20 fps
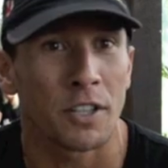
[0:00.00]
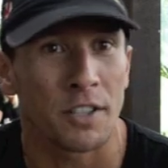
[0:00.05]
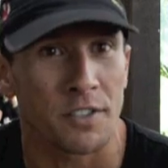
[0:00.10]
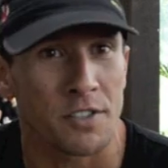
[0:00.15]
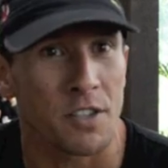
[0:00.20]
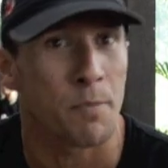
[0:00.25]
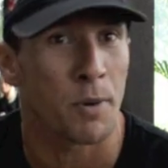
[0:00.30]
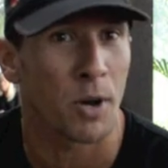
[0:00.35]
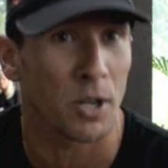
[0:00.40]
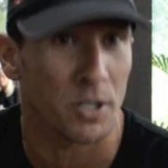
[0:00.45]
These
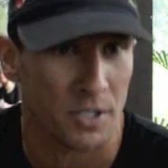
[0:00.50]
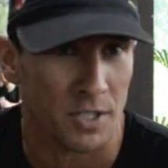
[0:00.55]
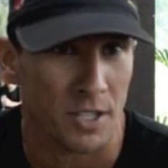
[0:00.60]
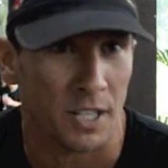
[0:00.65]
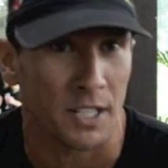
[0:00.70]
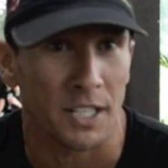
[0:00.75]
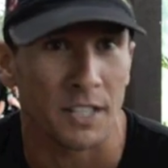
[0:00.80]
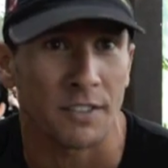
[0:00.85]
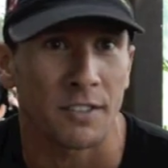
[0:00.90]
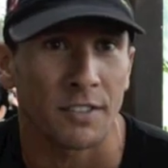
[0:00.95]
are the boxes
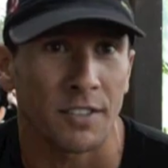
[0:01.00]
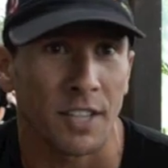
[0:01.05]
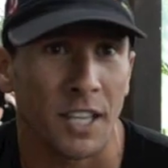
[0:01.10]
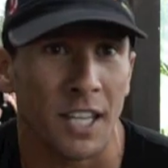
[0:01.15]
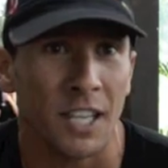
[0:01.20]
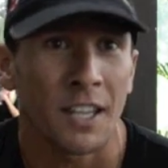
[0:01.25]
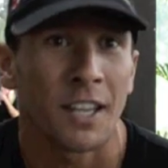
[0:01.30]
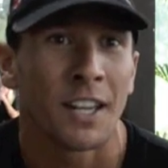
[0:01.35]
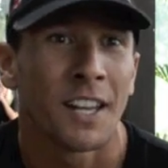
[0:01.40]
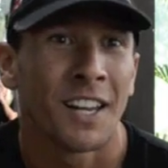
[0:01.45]
I need to
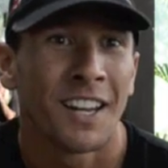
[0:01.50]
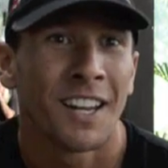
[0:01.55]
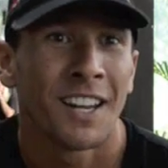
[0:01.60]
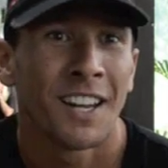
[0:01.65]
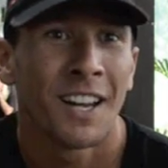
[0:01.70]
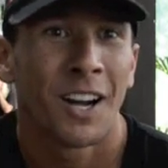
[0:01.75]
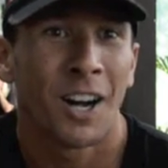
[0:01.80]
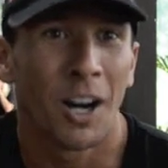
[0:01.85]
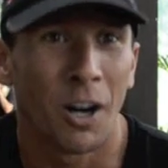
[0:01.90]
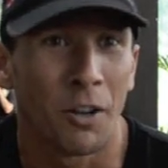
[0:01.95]
tick.
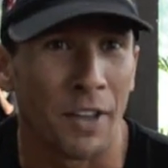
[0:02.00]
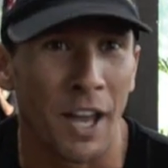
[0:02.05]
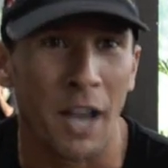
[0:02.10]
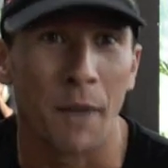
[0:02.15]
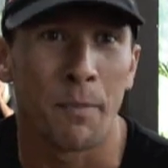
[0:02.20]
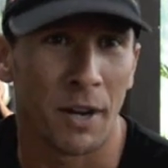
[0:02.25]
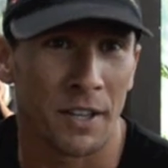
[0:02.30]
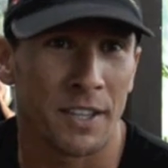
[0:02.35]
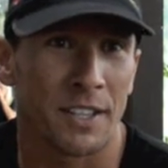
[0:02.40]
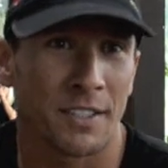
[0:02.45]
I'll know
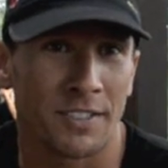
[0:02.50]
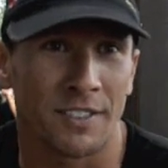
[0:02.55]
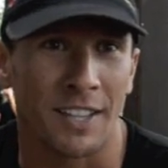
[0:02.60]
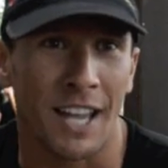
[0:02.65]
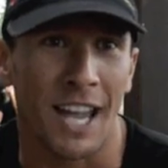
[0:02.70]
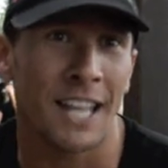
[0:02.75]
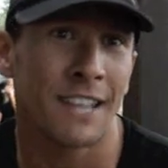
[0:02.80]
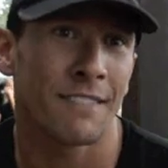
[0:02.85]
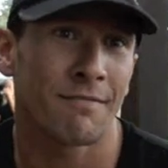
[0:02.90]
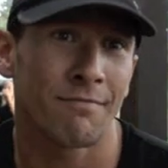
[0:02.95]
by this
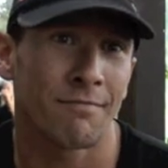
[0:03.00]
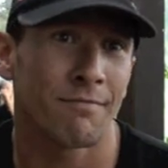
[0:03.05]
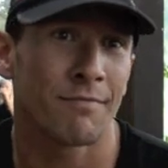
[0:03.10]
date.